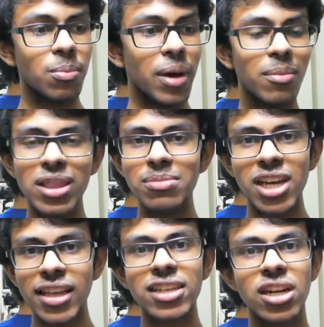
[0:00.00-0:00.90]
main matlab
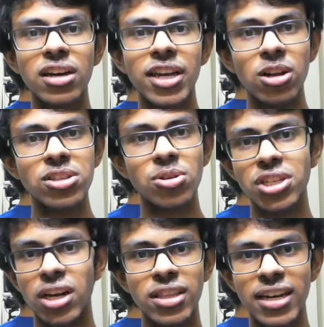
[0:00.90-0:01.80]
zyada extracurriculars
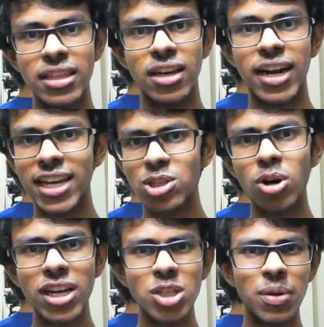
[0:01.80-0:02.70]
kuch karta nahi tha. 9th
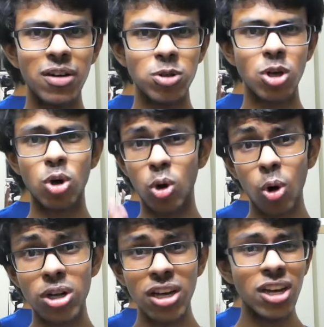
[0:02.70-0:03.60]
or 10th mein I was a
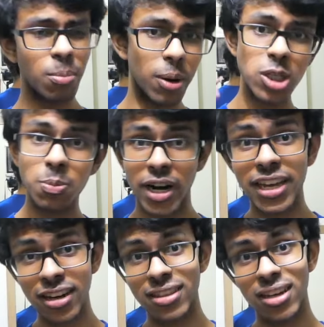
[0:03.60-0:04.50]
goat. Bas
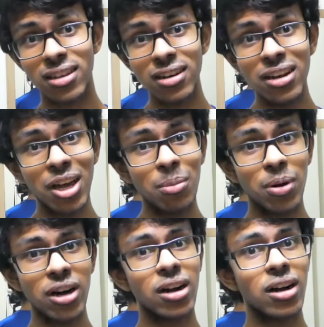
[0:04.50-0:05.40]
padhai karta tha.
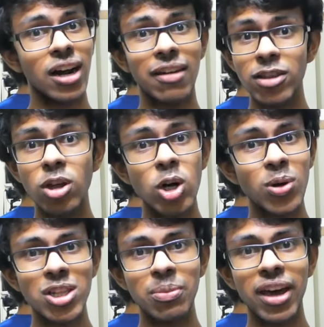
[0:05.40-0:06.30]
But 11th or
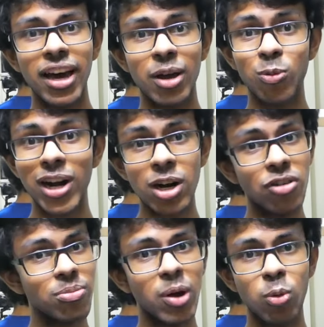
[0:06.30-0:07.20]
12th, mein, I went out
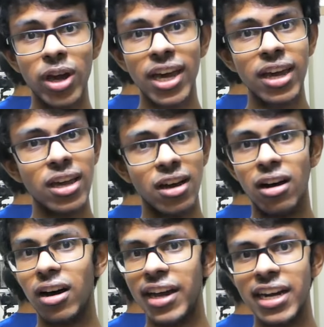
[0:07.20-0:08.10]
of my way,
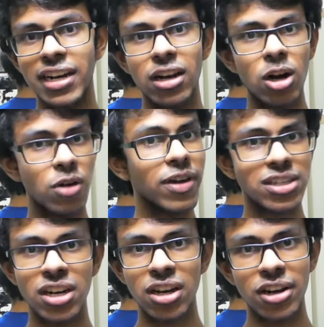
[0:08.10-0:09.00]
I did a lot of
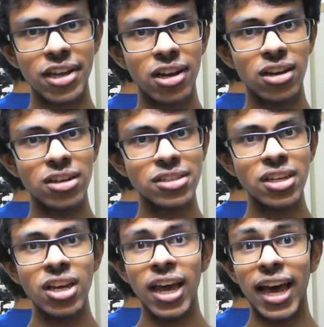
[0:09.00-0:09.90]

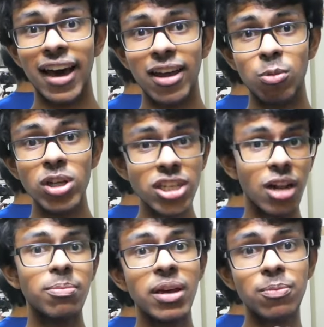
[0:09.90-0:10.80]
extracurriculars, and which
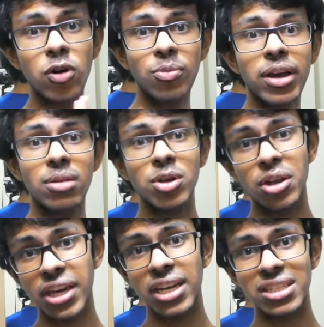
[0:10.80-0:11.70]
helped me improve my
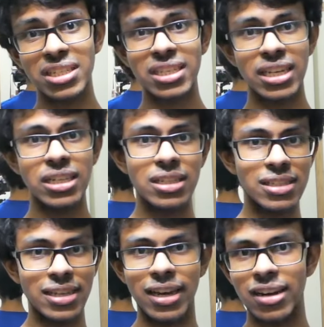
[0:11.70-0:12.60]
communication
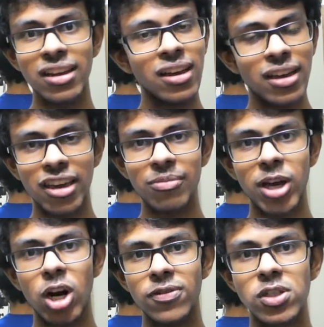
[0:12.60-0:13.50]
skills and gave me
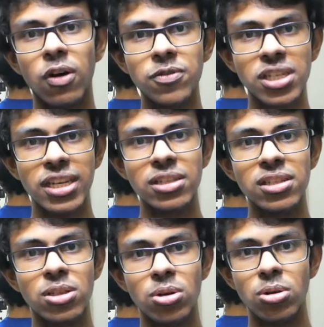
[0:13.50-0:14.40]
a lot of soft skills.
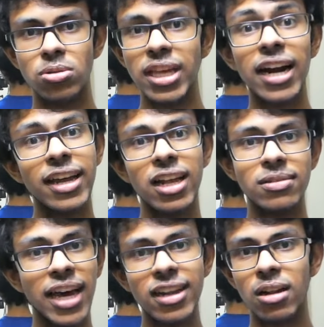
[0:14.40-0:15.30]
So that
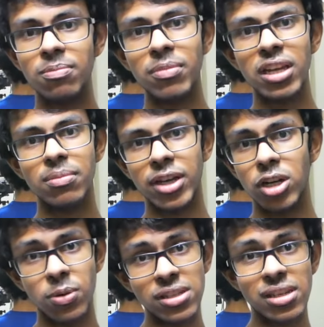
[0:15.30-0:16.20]
helped me in my
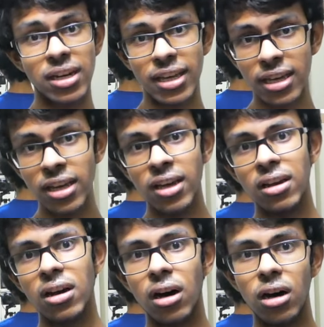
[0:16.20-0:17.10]
university.
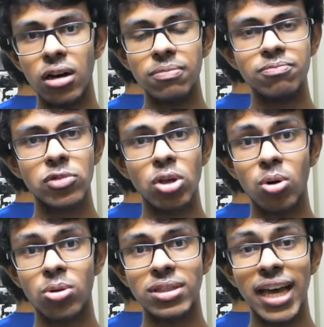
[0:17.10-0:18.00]

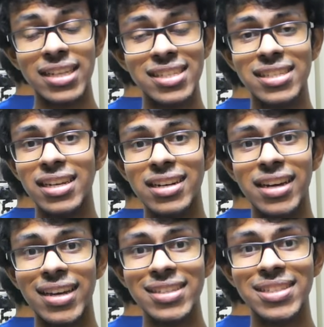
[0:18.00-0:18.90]
So that's it,
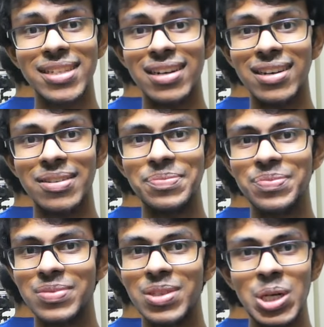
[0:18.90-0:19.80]
guys.
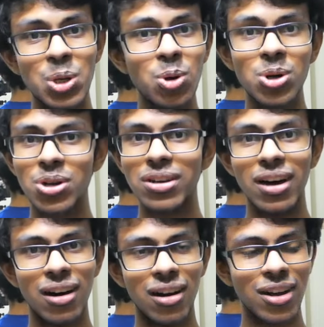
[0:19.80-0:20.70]
Get
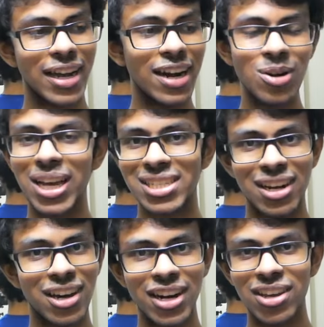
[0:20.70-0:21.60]
into
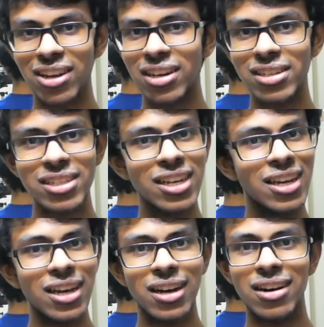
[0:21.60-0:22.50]

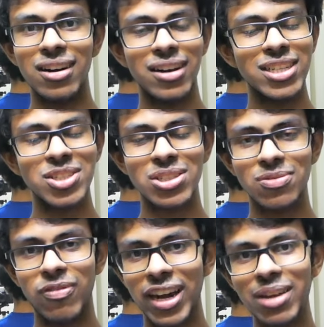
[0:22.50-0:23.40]
extracurriculars. It's
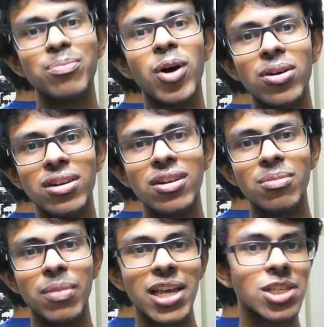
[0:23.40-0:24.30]
very
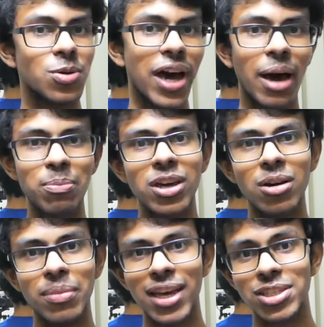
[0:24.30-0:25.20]
important, makes you happier,
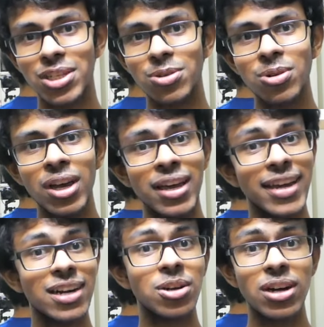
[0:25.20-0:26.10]
makes you
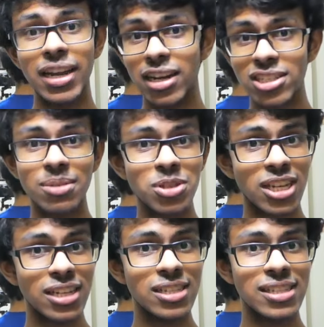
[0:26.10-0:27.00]
get good leadership
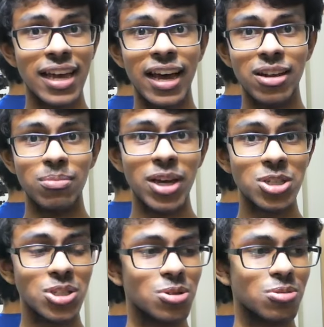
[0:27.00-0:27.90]
skills and
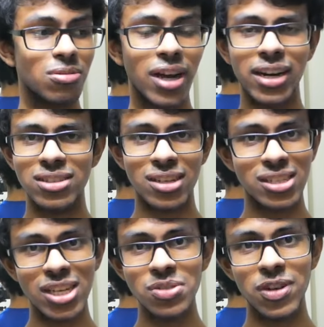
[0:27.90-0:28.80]
makes you kind of
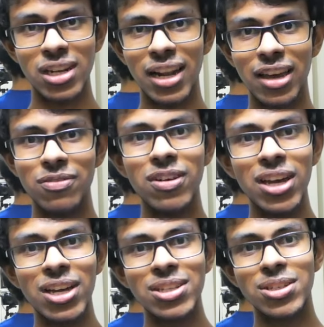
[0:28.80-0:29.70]
successful in
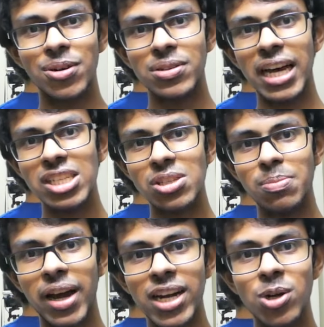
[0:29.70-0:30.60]
life. So that's
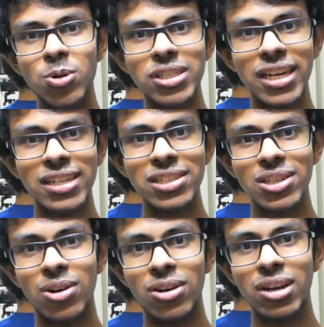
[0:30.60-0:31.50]
my 2 cents
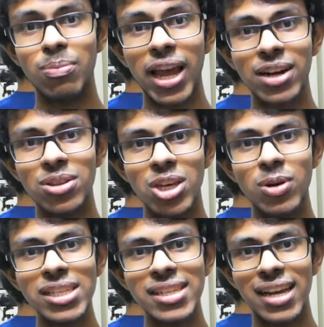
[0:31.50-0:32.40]
on applying to the
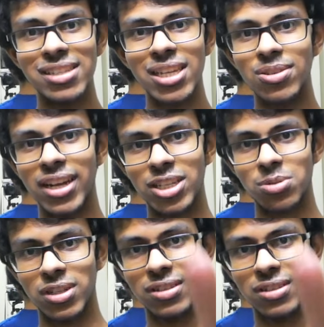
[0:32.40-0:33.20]
US. I'll see you in the next one.